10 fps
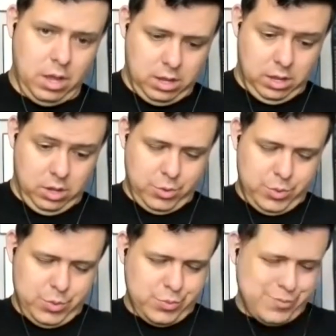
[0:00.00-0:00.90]
Uh,
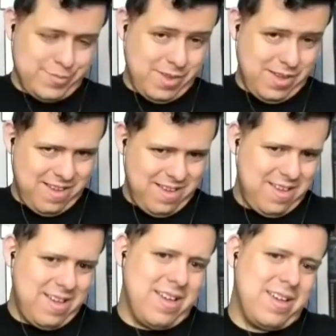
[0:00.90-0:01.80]
oh,
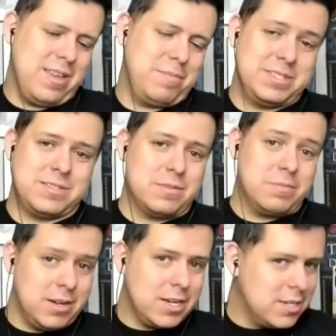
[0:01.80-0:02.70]
my, Mr.
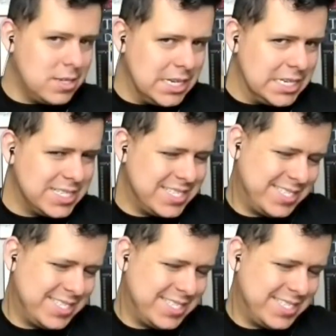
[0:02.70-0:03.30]
Bonnet.